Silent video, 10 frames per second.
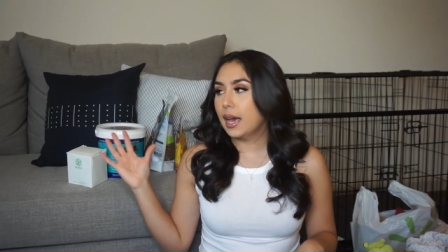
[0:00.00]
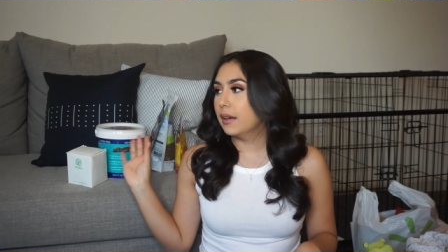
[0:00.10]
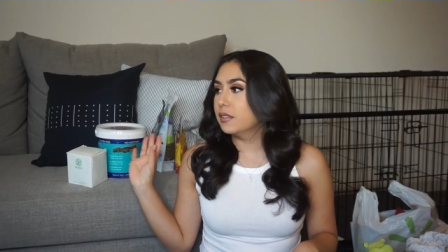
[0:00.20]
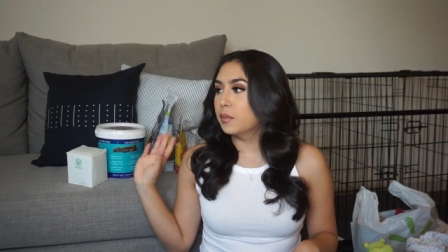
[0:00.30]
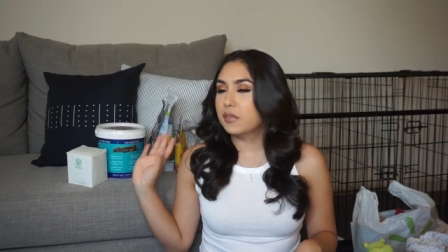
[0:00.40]

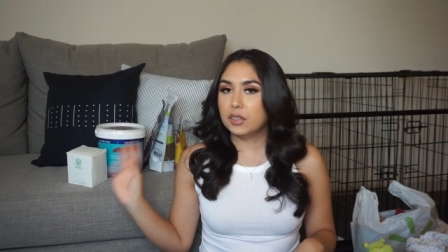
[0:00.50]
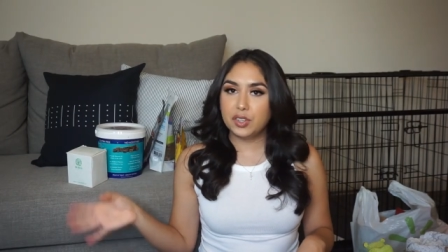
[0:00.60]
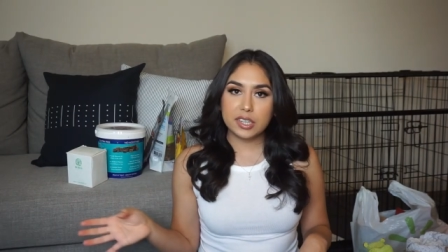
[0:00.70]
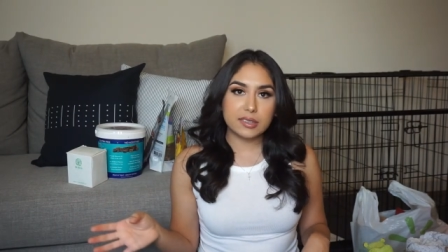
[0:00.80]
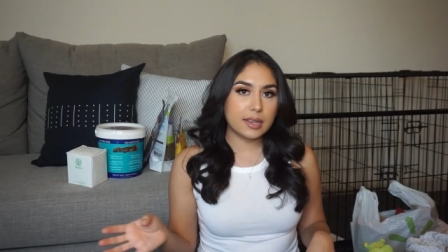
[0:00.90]
have some of the
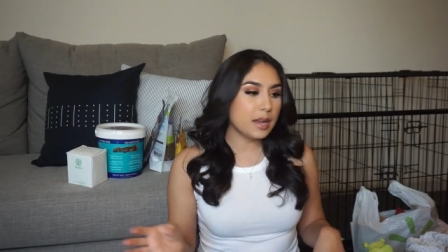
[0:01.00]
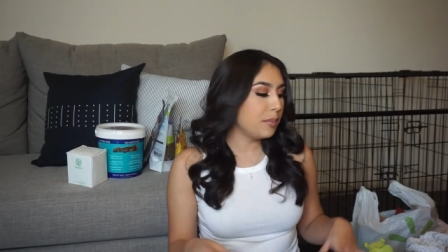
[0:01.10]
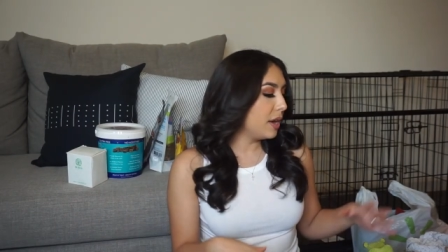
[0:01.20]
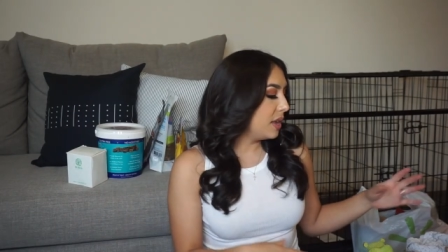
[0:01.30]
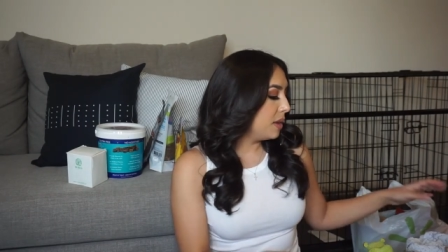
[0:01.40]
treats that I
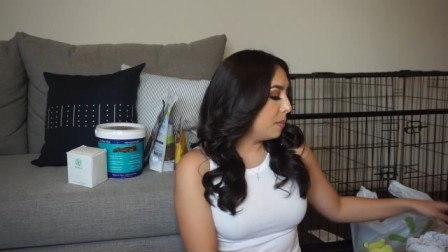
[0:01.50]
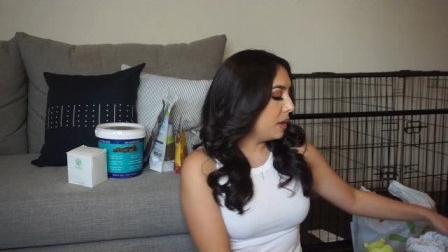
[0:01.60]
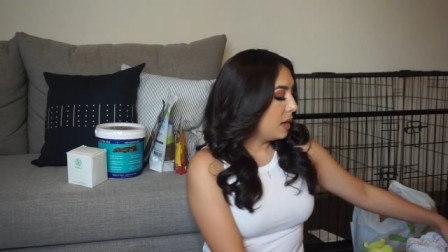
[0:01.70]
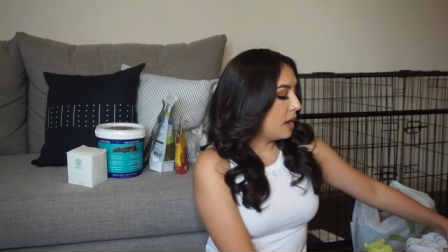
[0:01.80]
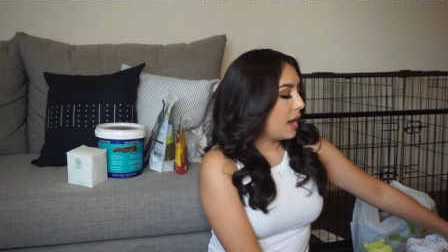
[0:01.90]
bought him.
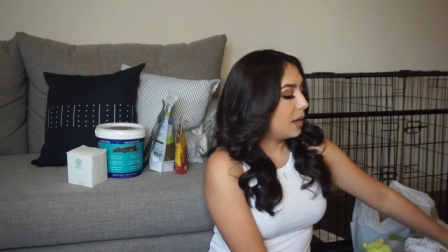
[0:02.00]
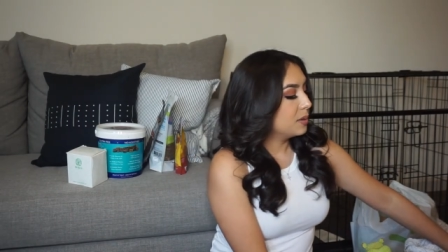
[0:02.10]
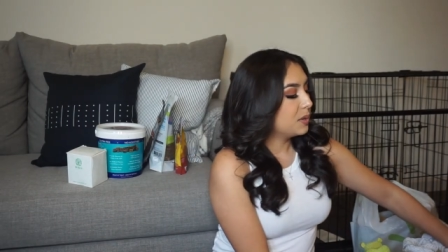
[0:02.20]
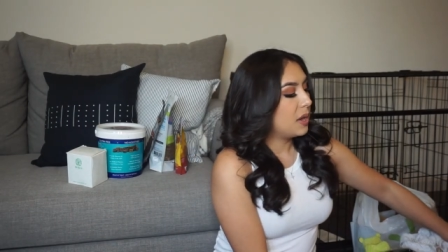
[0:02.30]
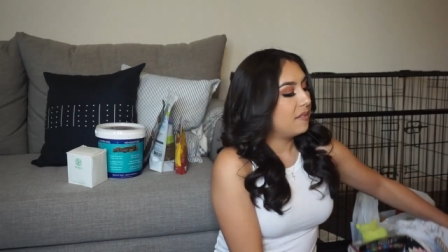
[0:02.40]
I
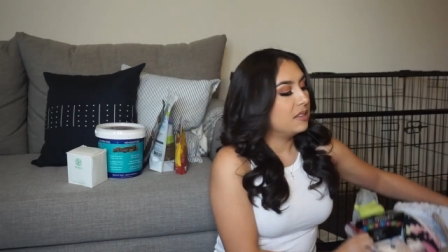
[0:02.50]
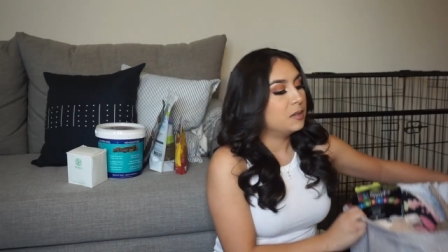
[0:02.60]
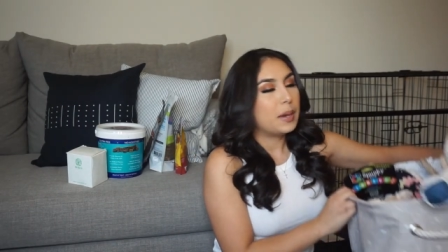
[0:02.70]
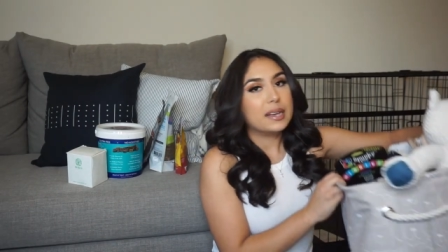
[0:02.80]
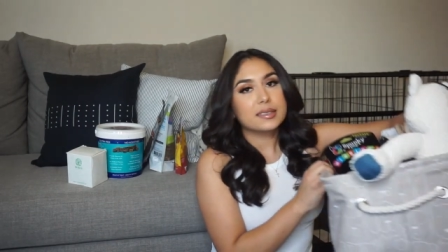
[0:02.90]
also have this
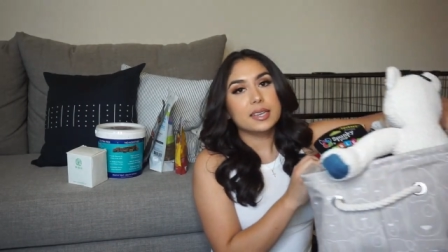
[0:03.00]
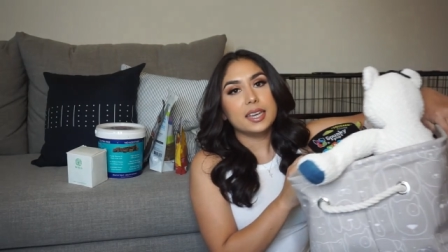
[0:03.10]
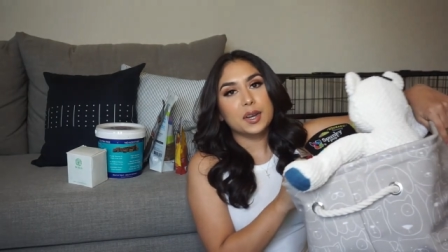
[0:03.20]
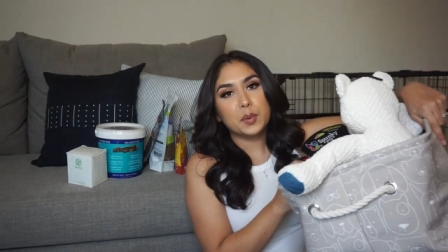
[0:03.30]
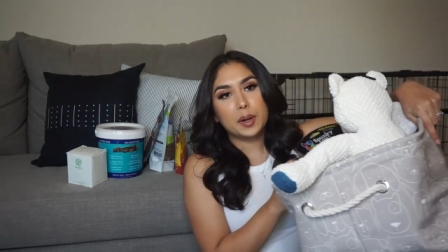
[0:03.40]
basket
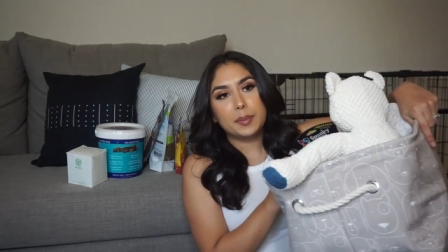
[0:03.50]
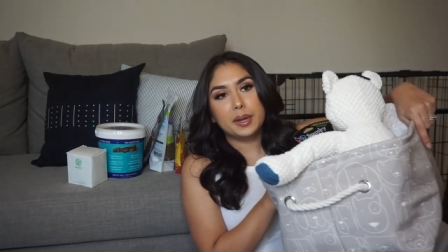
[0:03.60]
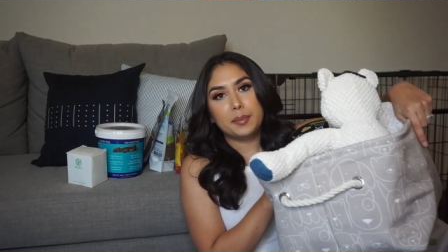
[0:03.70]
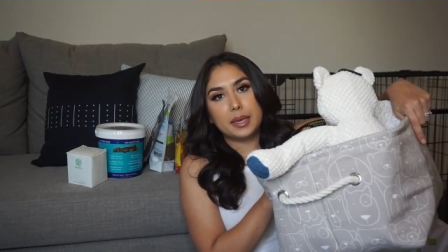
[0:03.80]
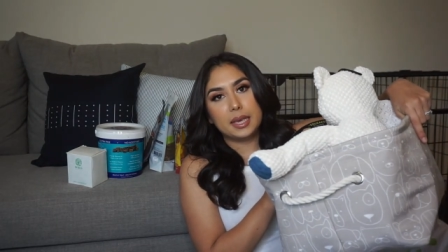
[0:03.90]
here where I'm
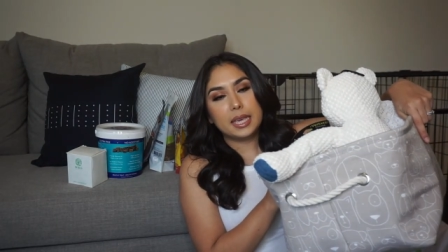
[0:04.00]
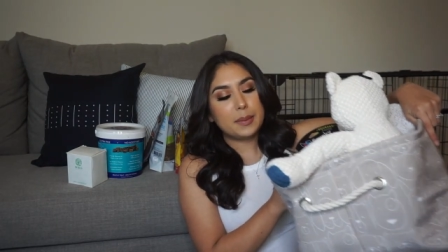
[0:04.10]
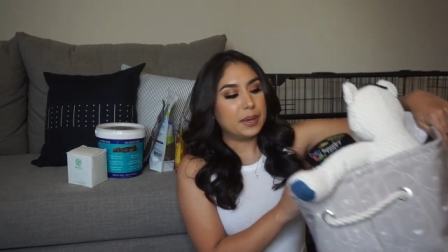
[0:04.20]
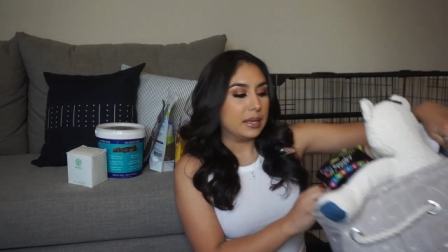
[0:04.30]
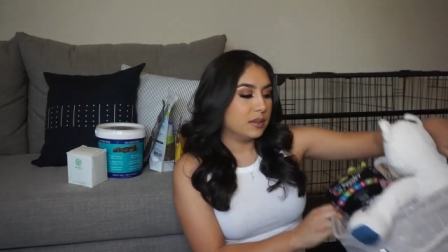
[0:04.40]
gonna be
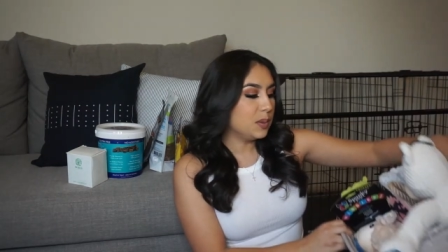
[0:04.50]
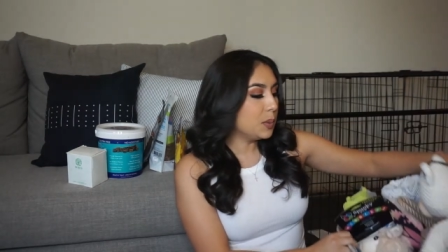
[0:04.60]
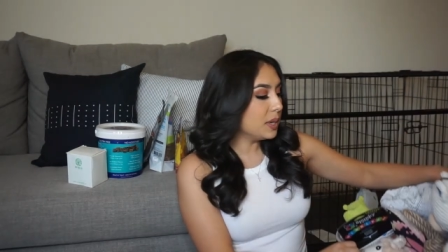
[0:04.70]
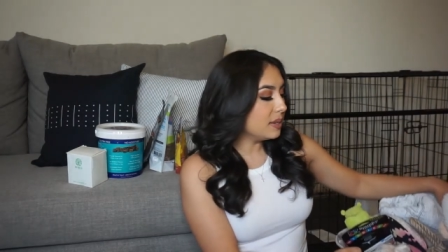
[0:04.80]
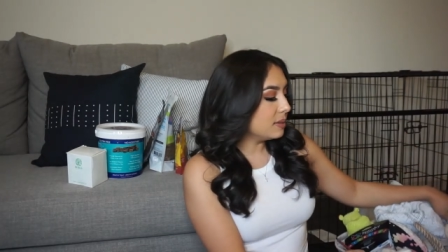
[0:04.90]
keeping his
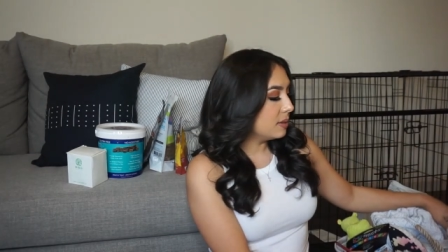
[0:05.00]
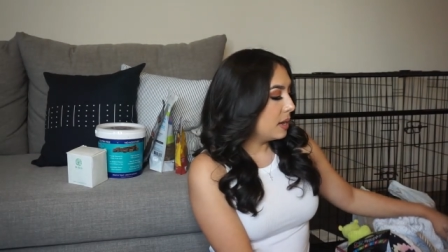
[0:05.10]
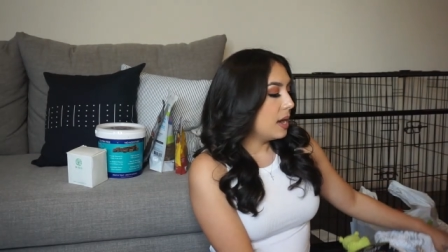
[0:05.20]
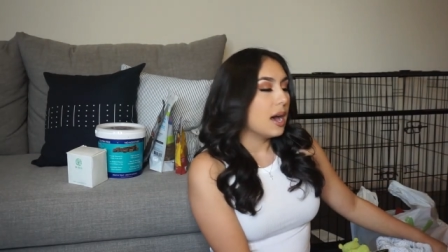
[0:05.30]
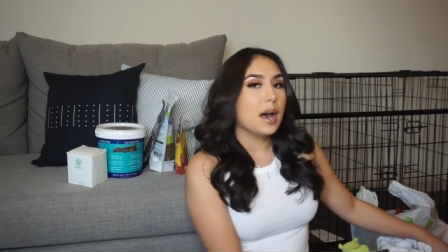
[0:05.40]
toys
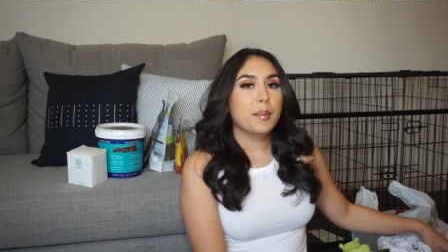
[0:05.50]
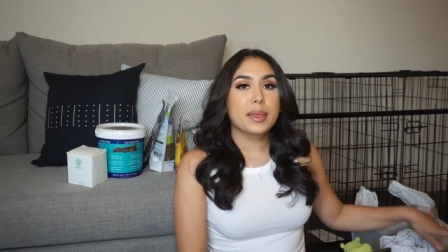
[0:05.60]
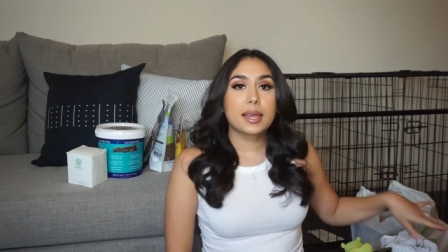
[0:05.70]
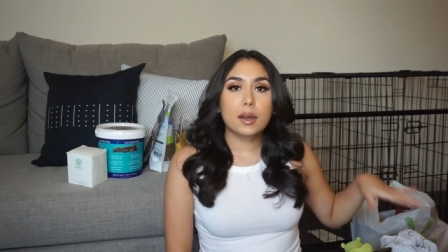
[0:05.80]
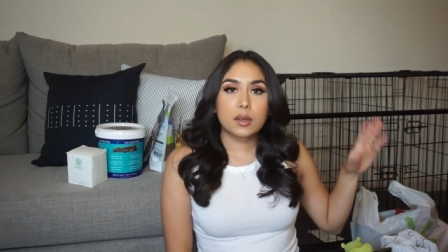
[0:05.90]
um,
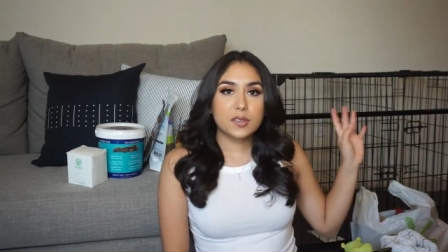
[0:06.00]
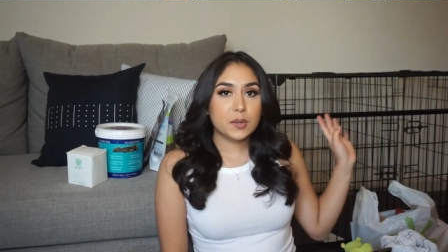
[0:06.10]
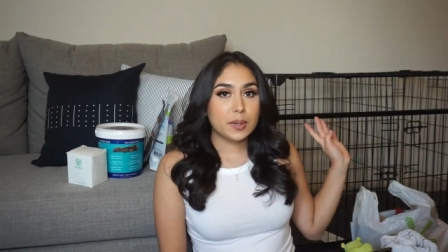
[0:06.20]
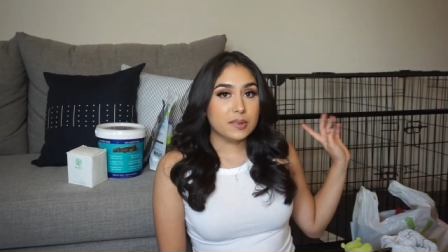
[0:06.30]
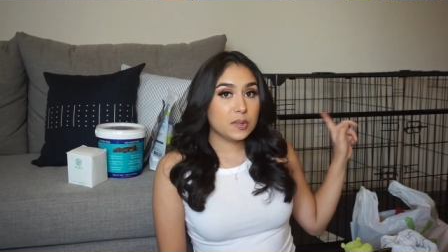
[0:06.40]
and then
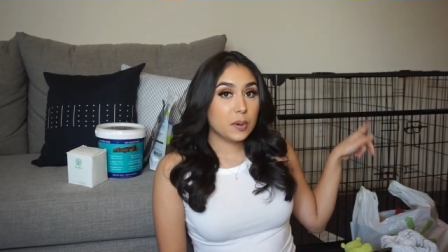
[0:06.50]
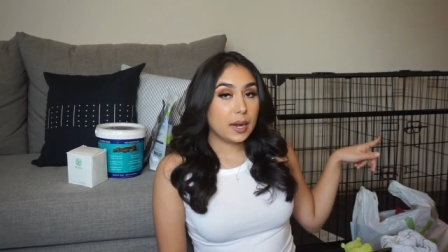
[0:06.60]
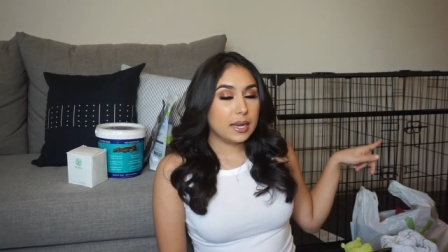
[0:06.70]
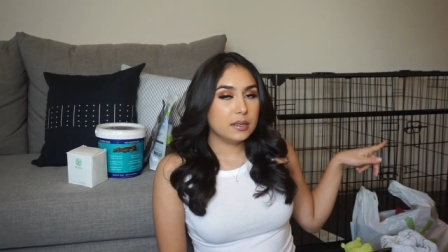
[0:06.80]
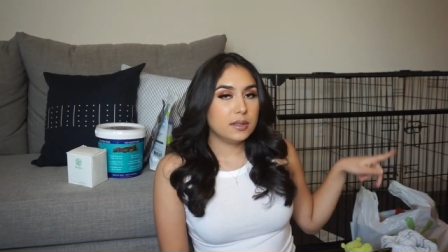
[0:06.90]
also his
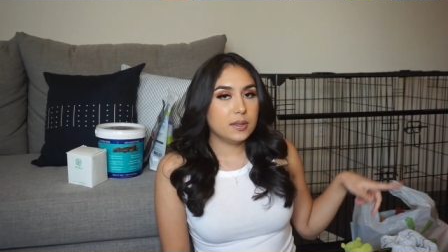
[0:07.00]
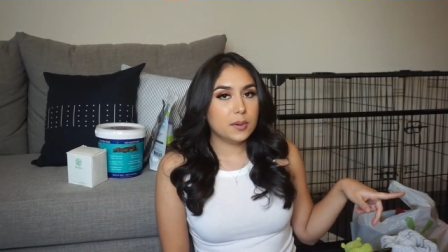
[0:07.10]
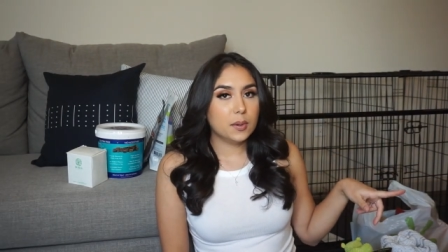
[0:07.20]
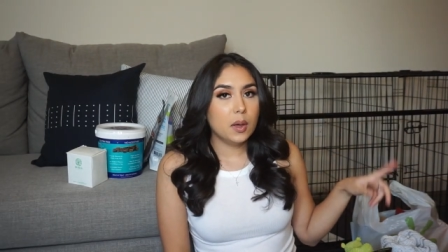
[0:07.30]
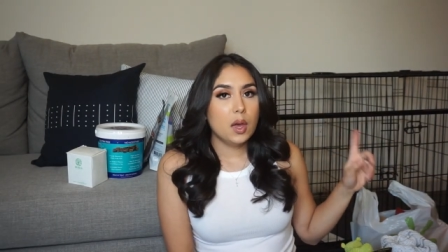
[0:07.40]
crate.
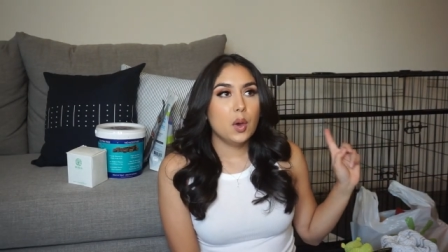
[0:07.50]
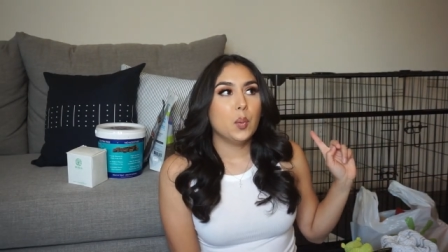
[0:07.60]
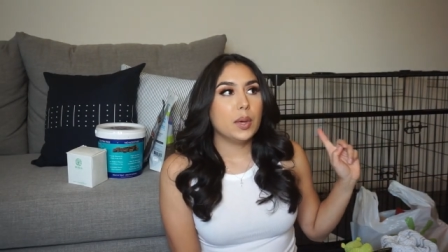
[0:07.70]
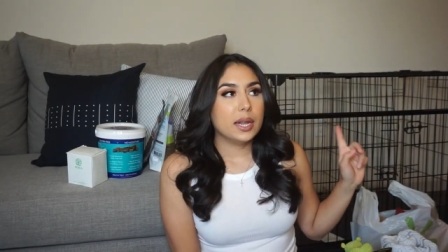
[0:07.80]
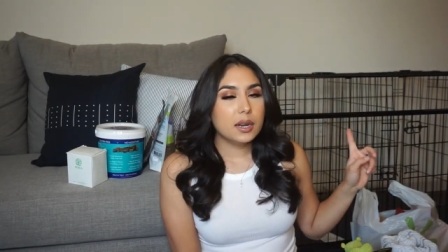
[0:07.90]
So
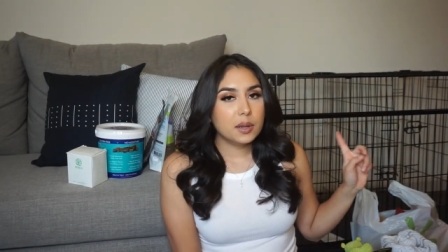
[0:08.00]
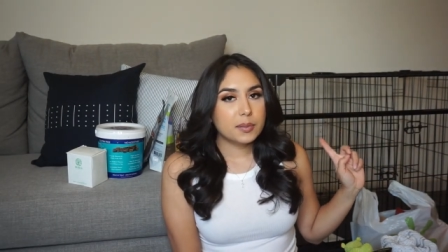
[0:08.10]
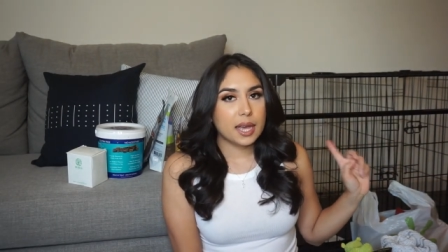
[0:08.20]
we ended up